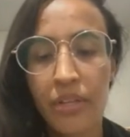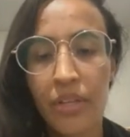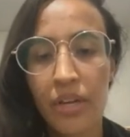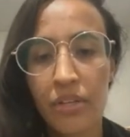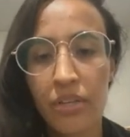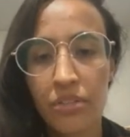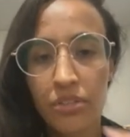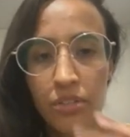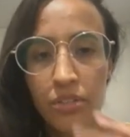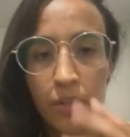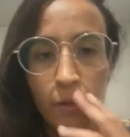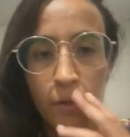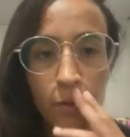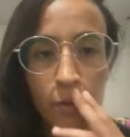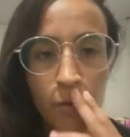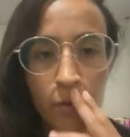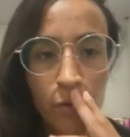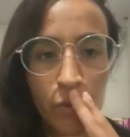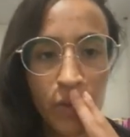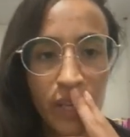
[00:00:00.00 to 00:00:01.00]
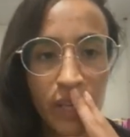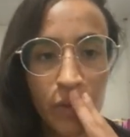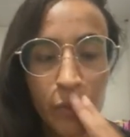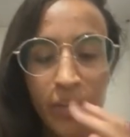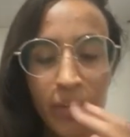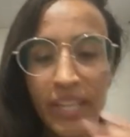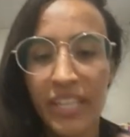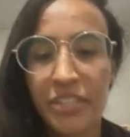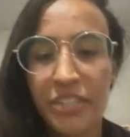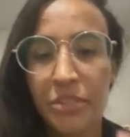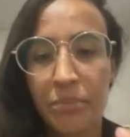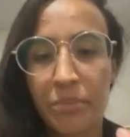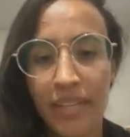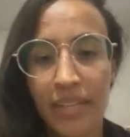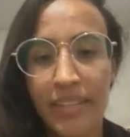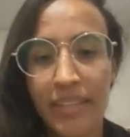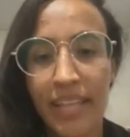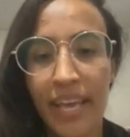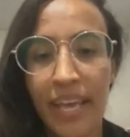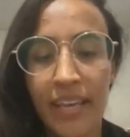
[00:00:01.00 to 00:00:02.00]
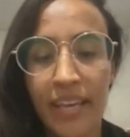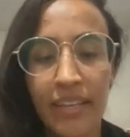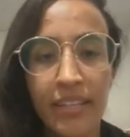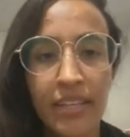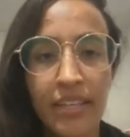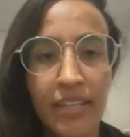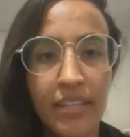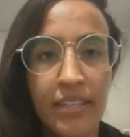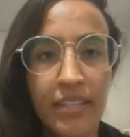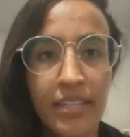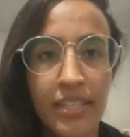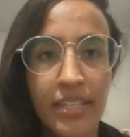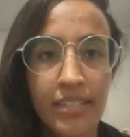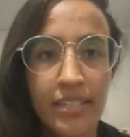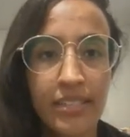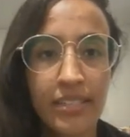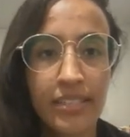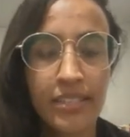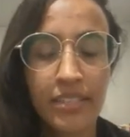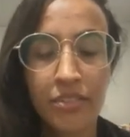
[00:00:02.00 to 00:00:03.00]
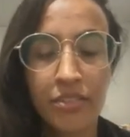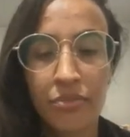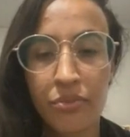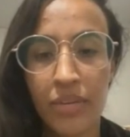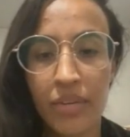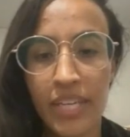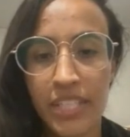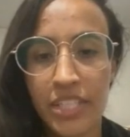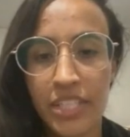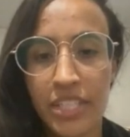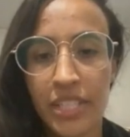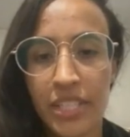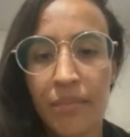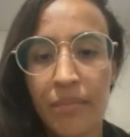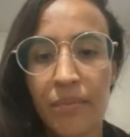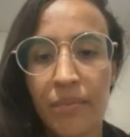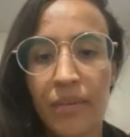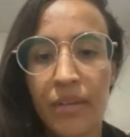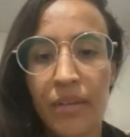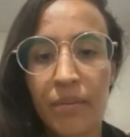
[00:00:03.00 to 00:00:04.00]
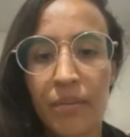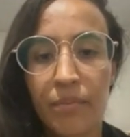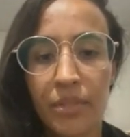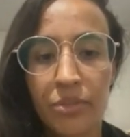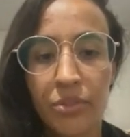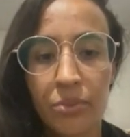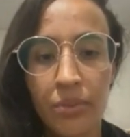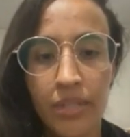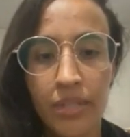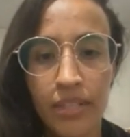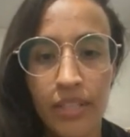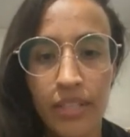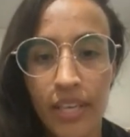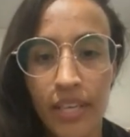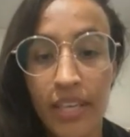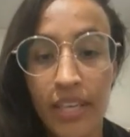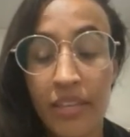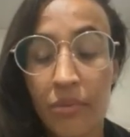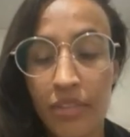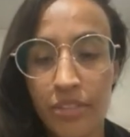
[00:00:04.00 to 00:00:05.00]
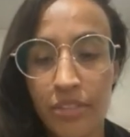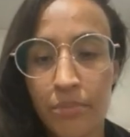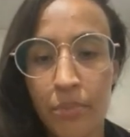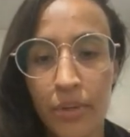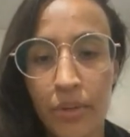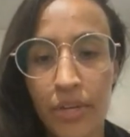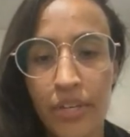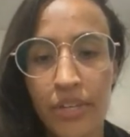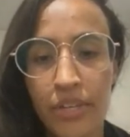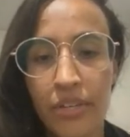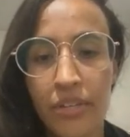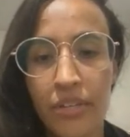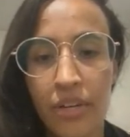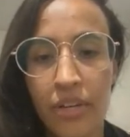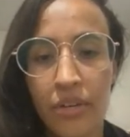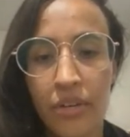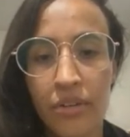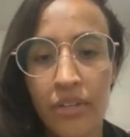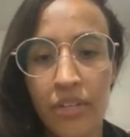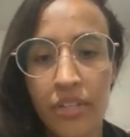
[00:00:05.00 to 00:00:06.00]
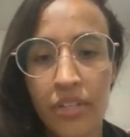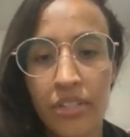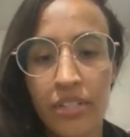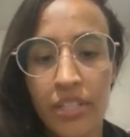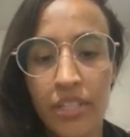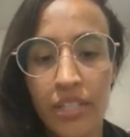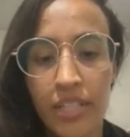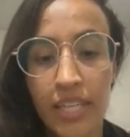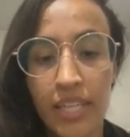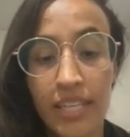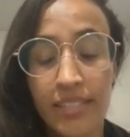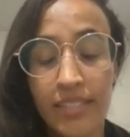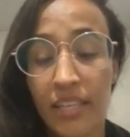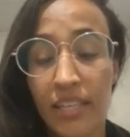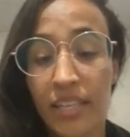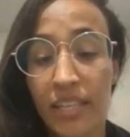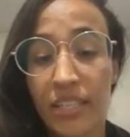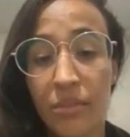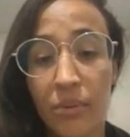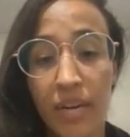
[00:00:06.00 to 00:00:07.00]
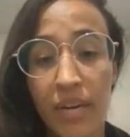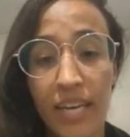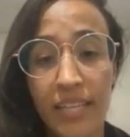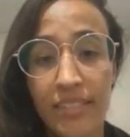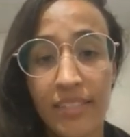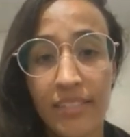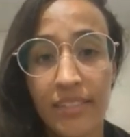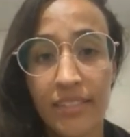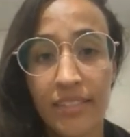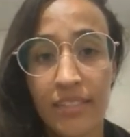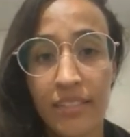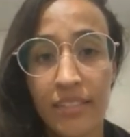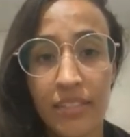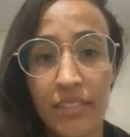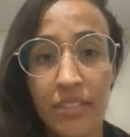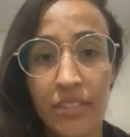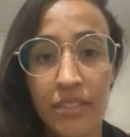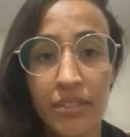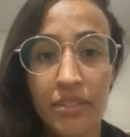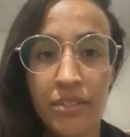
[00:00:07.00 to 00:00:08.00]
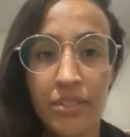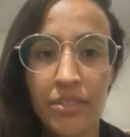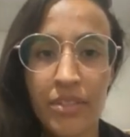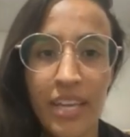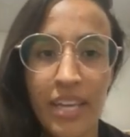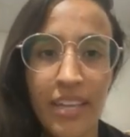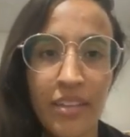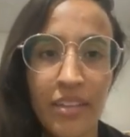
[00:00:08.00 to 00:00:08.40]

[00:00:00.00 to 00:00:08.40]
so we need to maintain this friendship between in the sport, so because otherwise you can